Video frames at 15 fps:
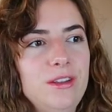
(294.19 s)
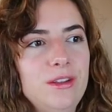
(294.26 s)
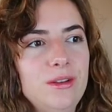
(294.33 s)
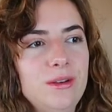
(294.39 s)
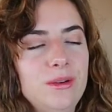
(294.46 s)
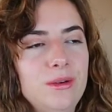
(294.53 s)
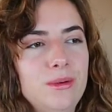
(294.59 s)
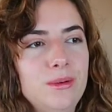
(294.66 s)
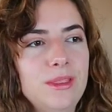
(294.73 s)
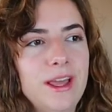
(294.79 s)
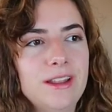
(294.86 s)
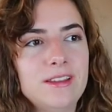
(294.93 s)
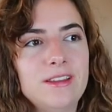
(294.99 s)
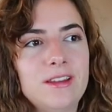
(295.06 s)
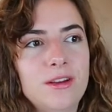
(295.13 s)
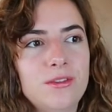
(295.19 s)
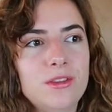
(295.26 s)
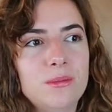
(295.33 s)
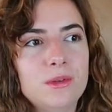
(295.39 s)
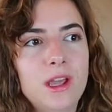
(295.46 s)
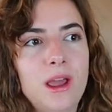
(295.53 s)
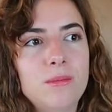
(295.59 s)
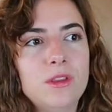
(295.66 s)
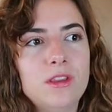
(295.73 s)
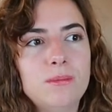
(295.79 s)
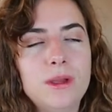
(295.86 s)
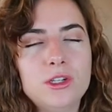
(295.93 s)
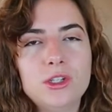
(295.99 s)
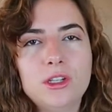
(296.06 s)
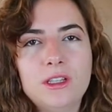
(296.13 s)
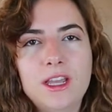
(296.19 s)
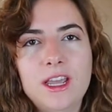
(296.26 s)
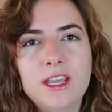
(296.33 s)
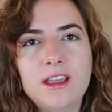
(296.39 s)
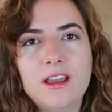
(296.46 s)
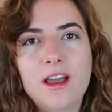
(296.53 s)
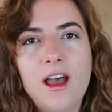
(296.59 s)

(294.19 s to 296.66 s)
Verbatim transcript: to that stuff sometimes, especially like